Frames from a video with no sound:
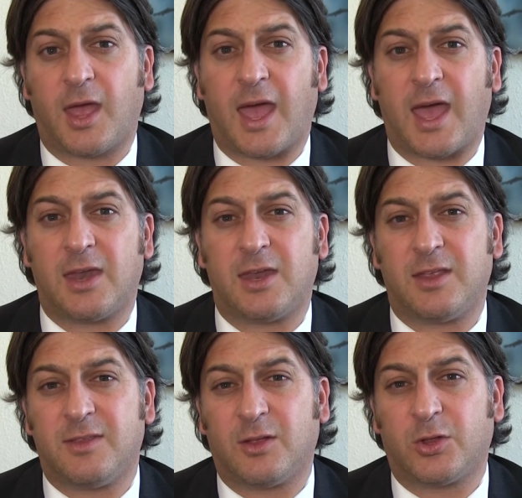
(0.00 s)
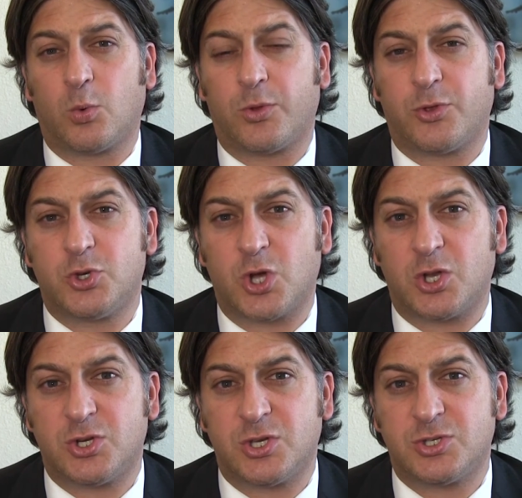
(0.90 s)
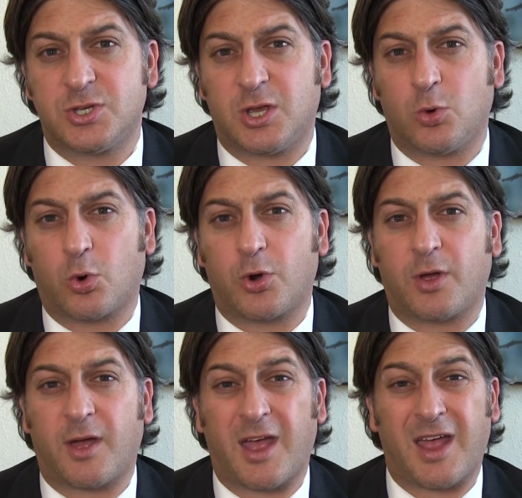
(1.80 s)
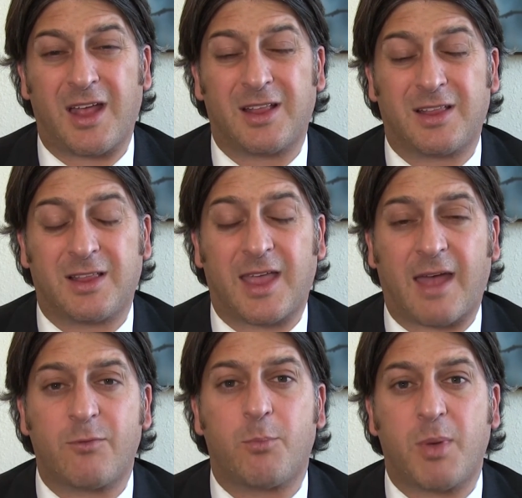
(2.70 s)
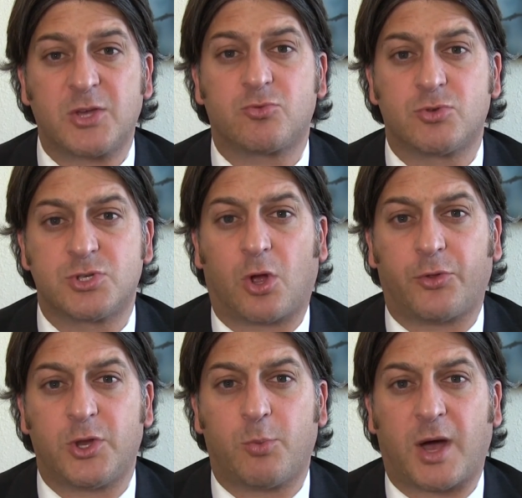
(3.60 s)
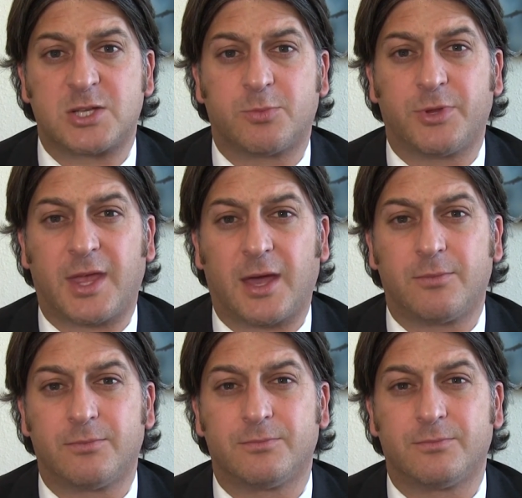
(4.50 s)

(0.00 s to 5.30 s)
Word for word: and in dealing with the judges in order to, to have the best result that you possibly can.